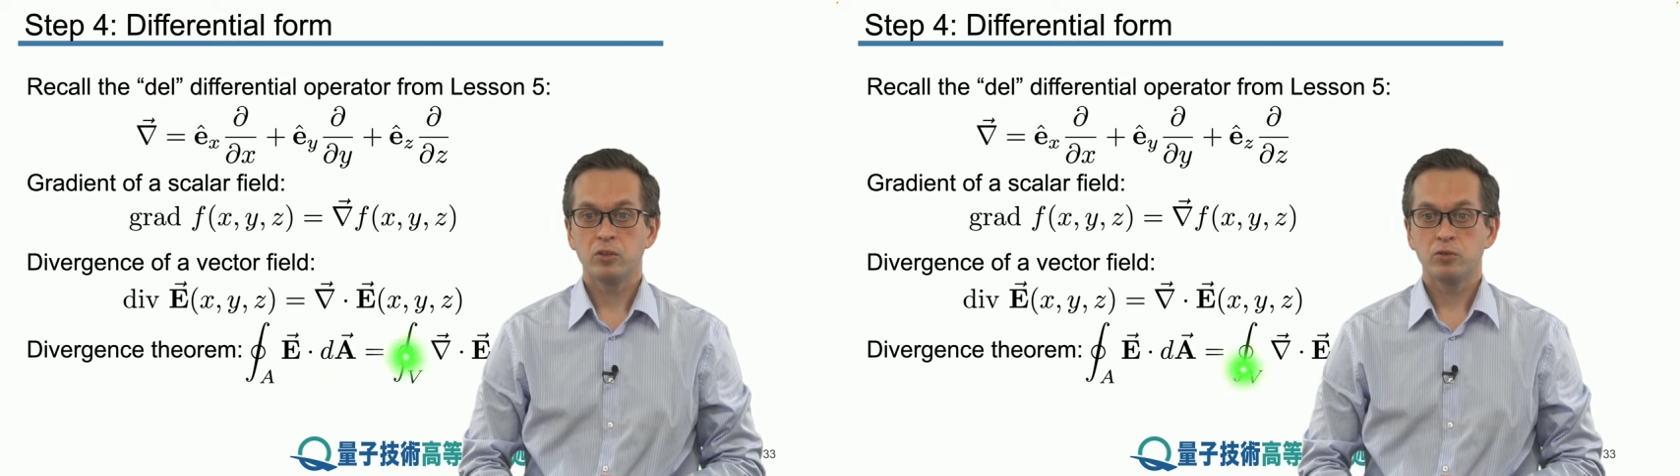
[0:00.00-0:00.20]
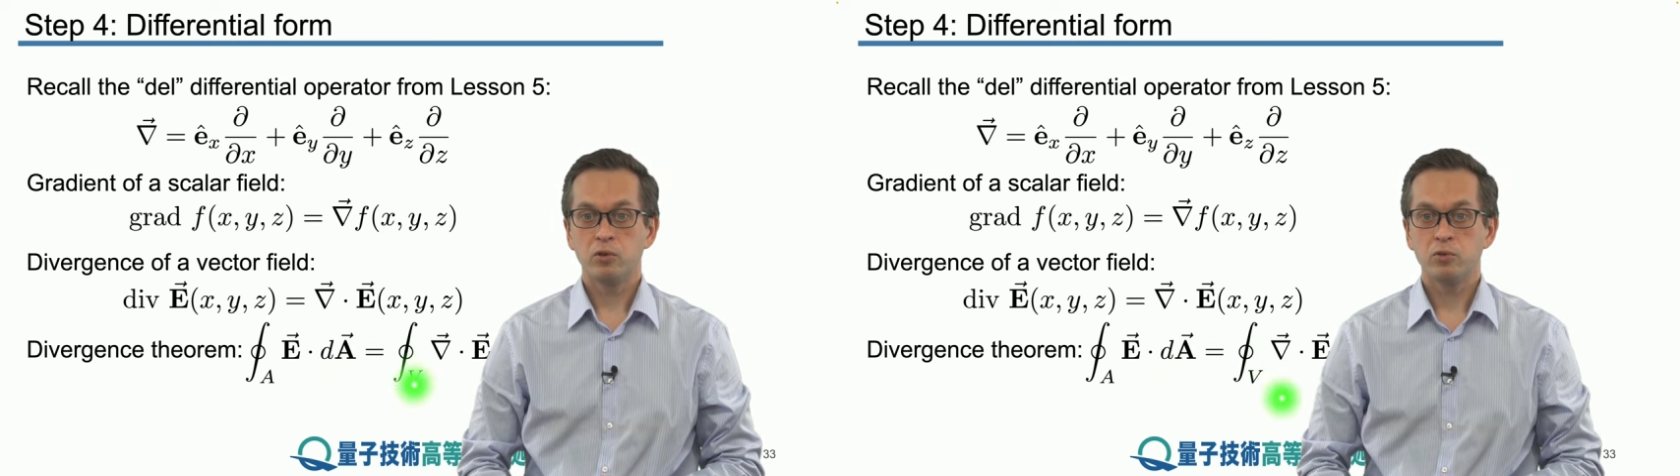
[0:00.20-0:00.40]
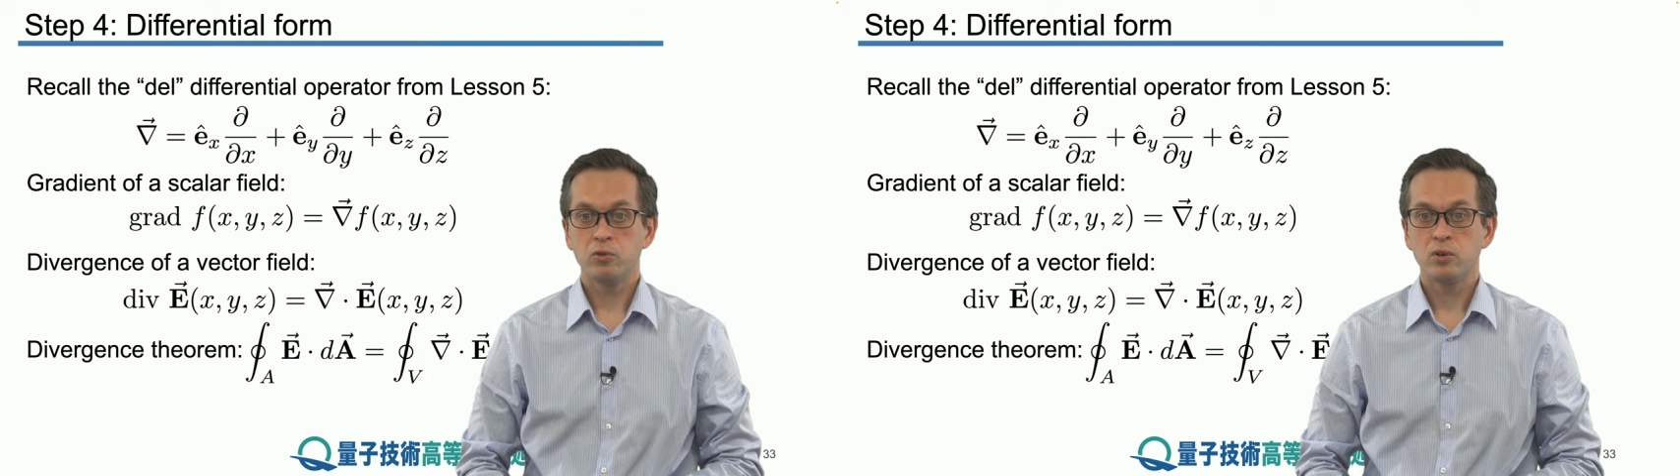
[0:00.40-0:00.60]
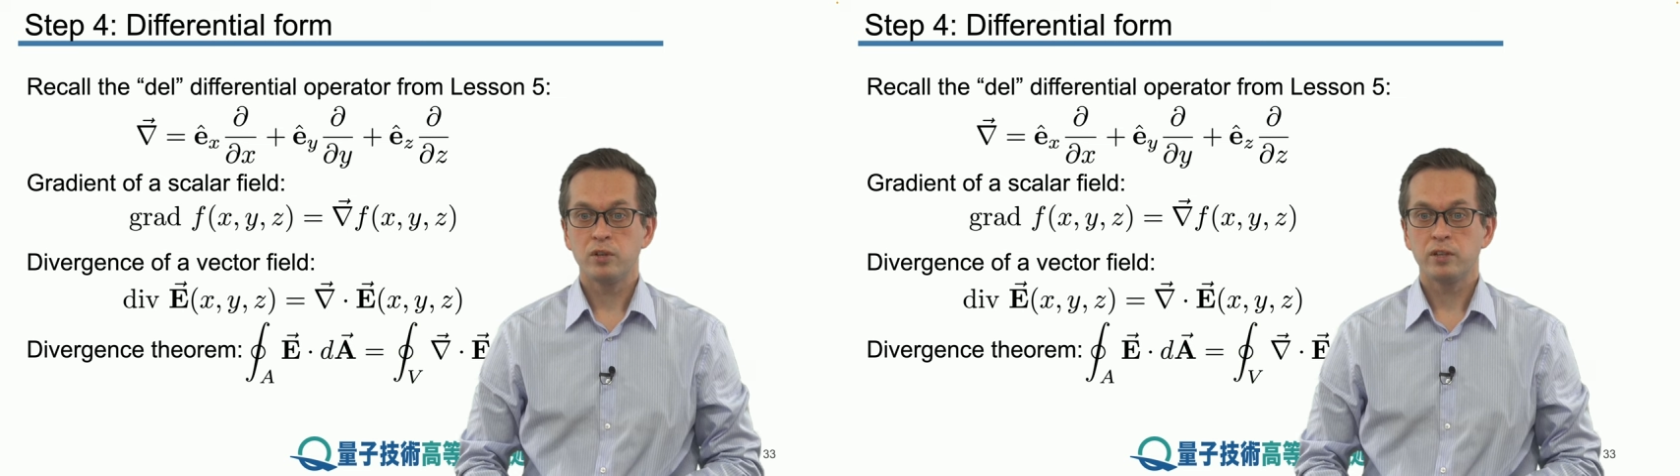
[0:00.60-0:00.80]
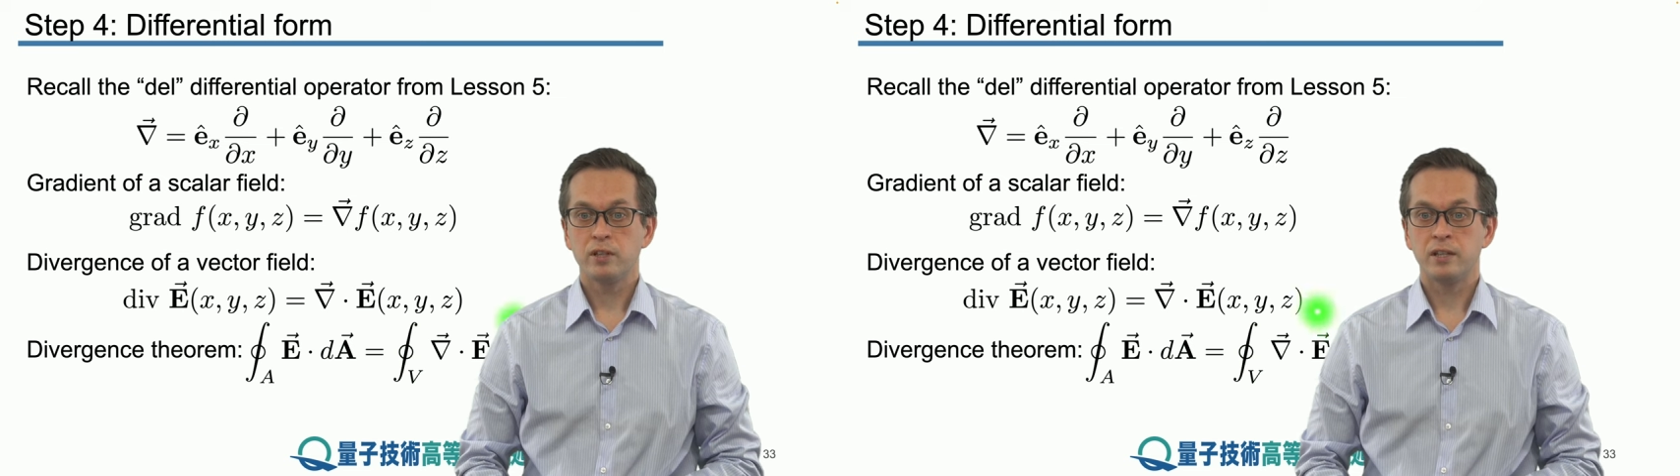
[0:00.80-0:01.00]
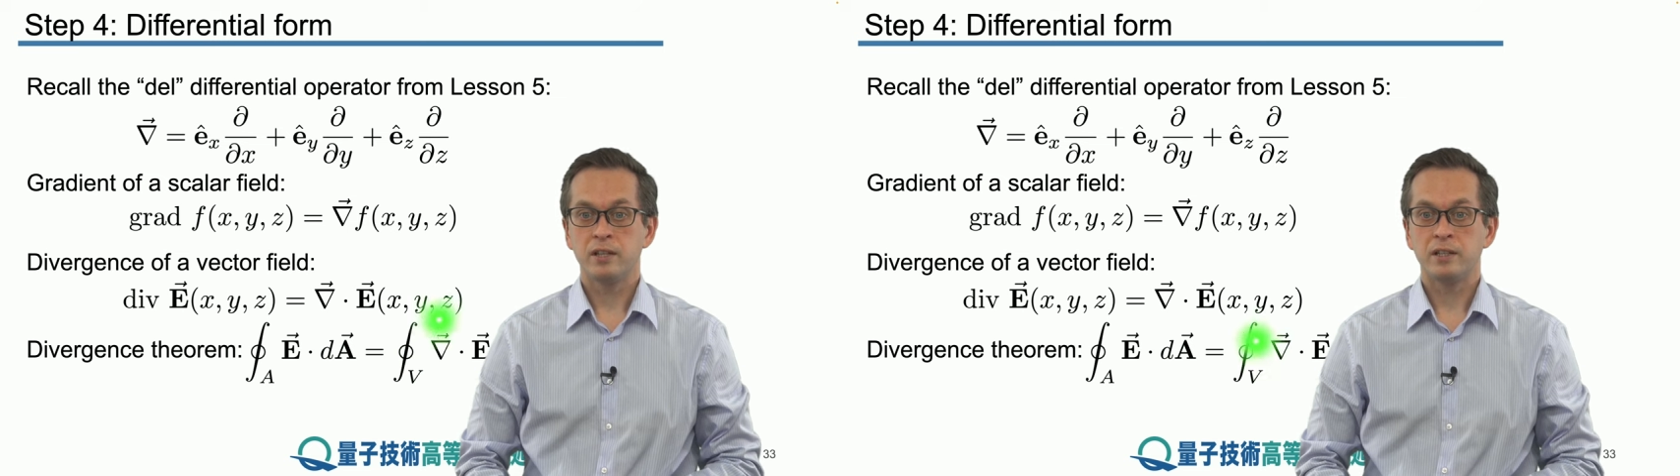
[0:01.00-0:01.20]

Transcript: to the